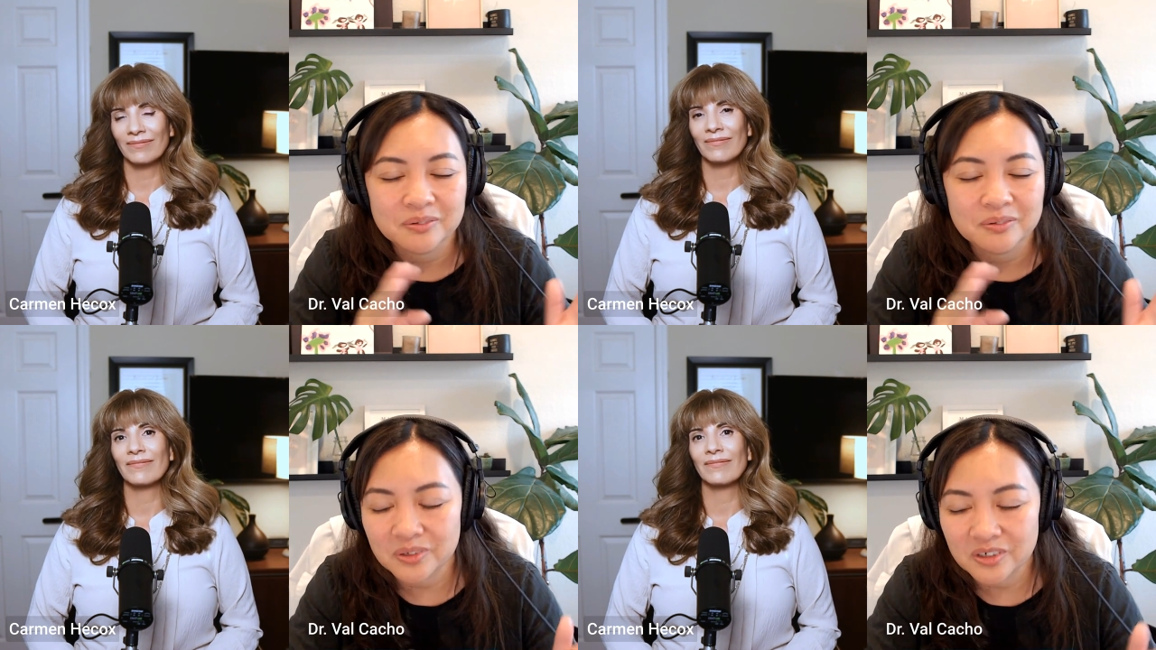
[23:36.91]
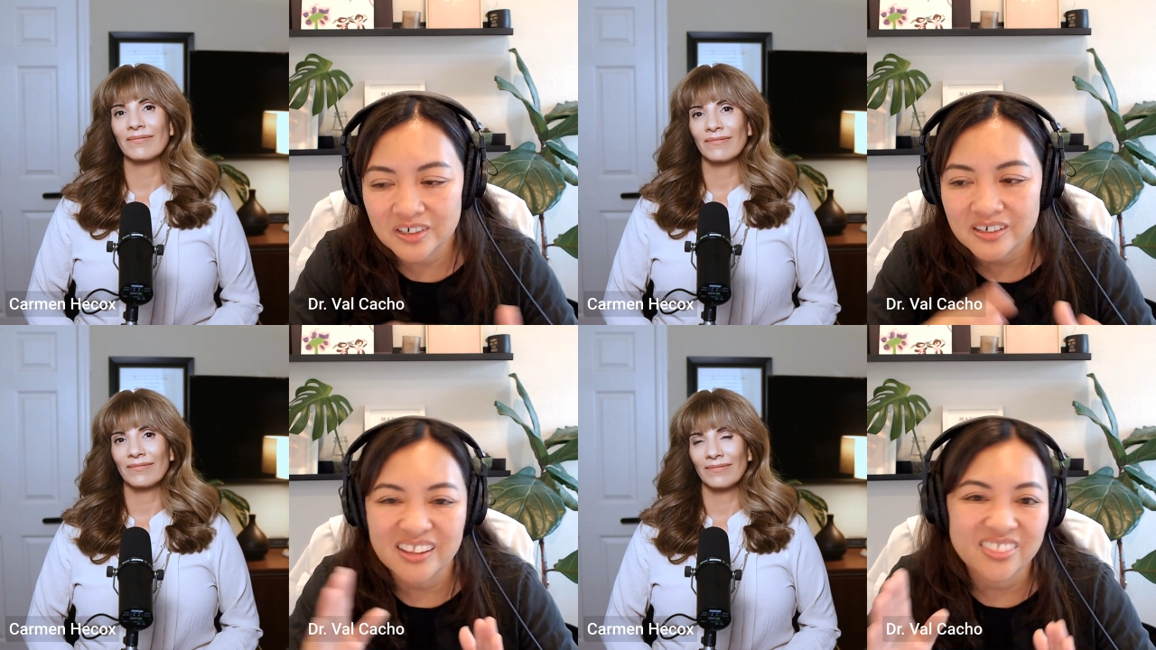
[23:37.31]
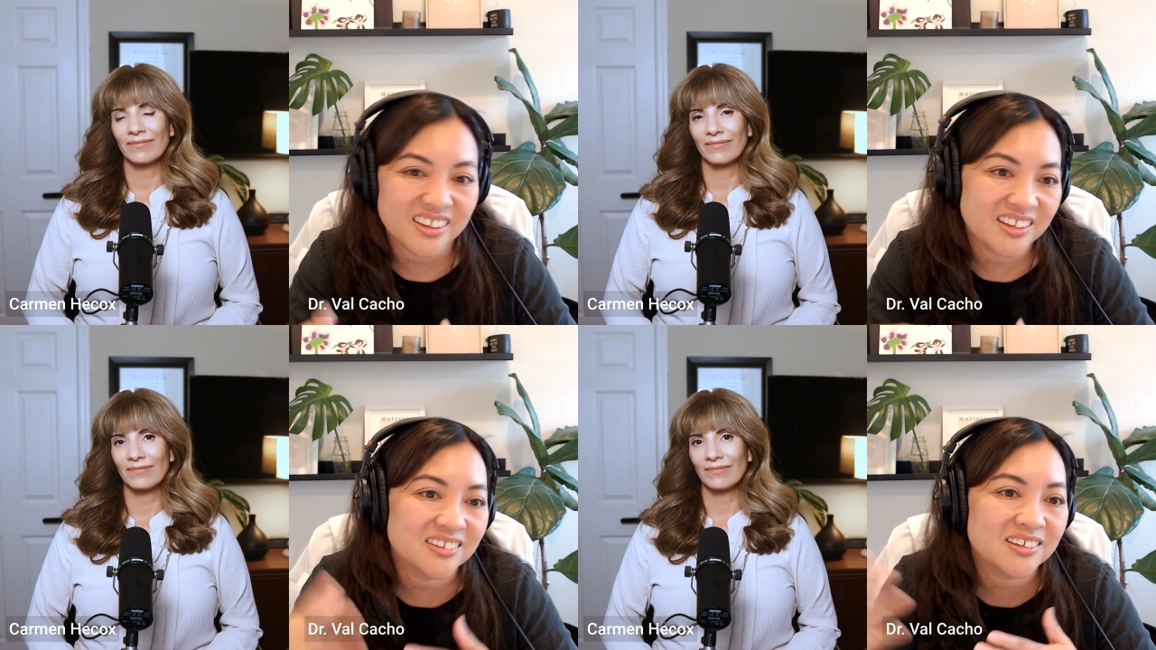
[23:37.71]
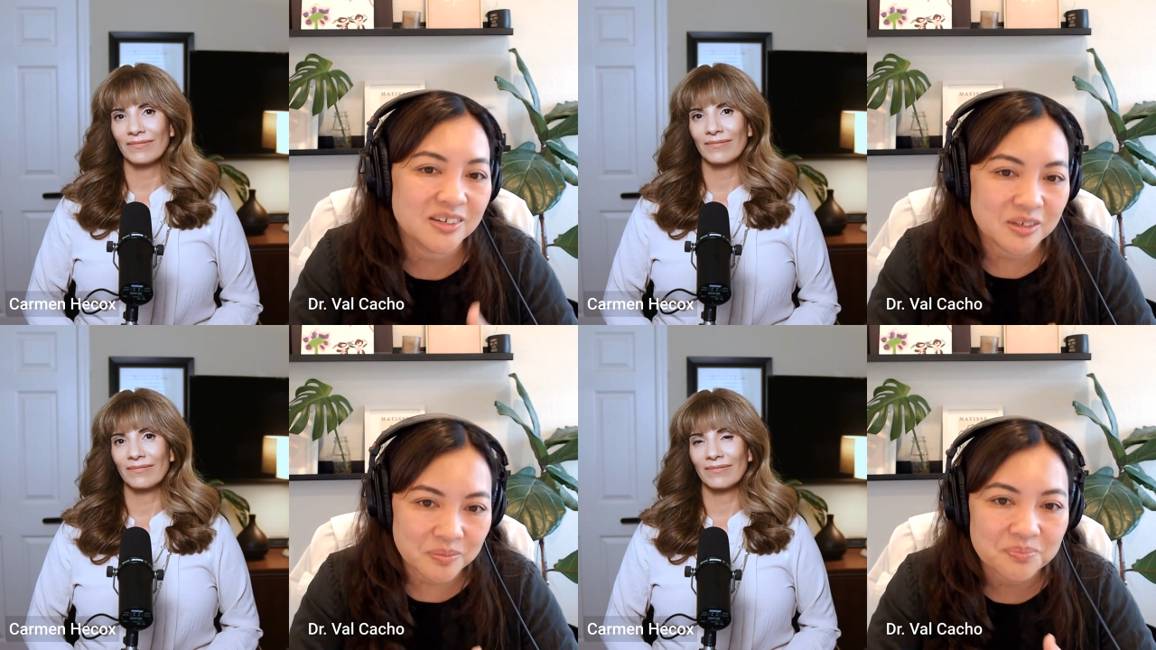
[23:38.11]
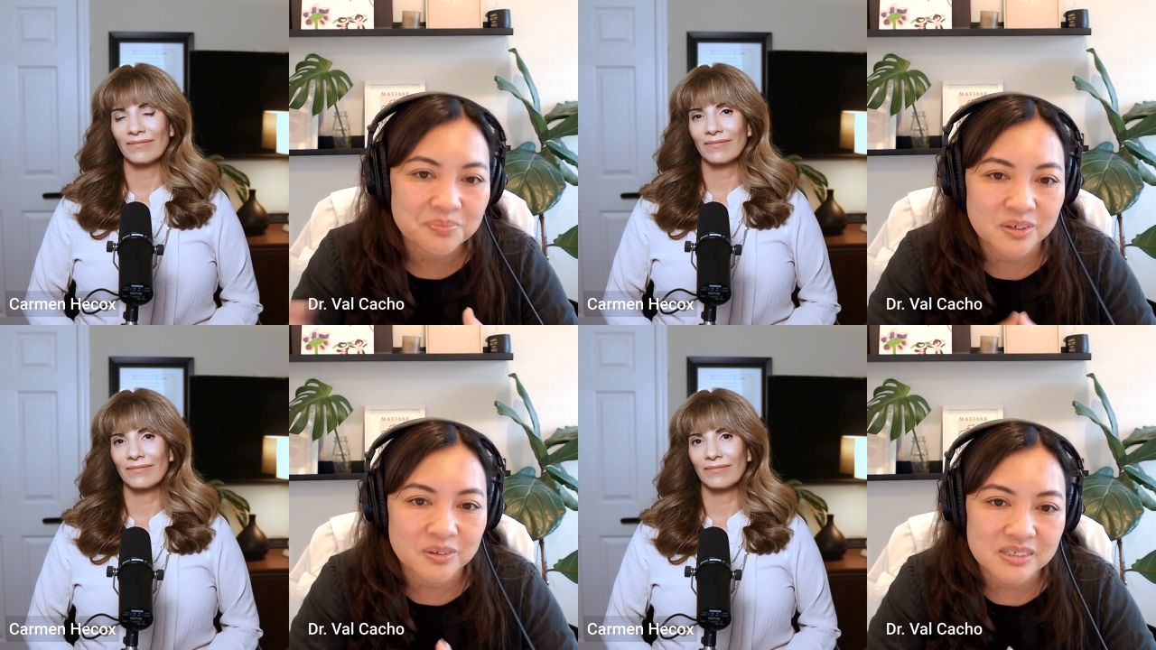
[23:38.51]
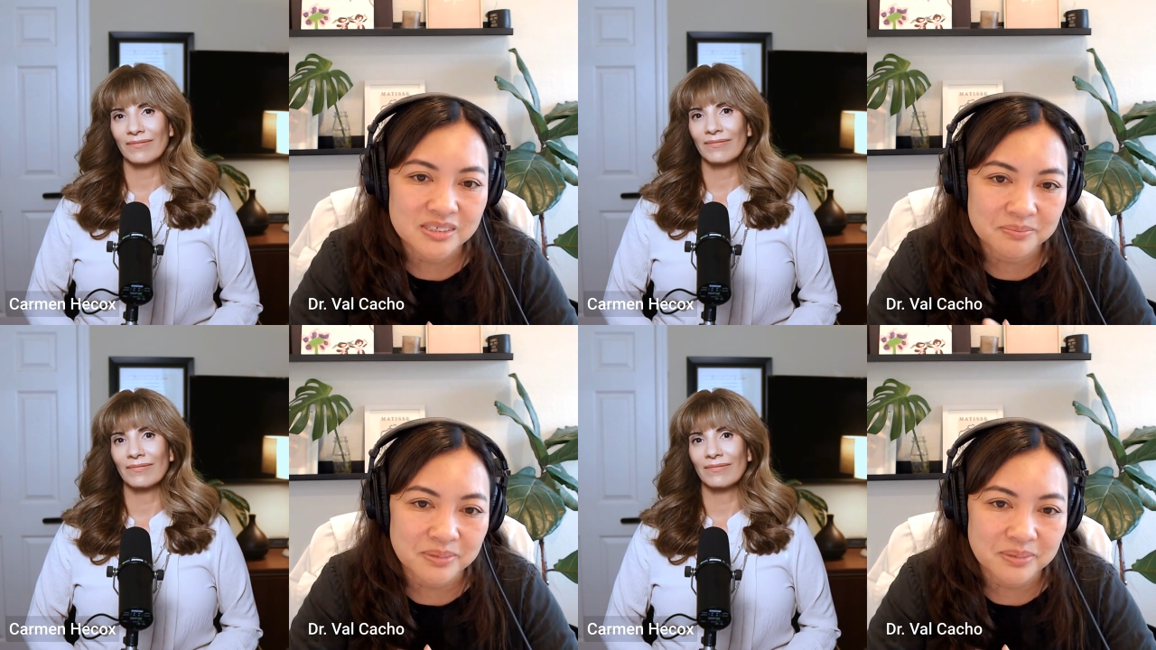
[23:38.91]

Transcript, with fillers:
Speaker 1: work, and then, you know, going to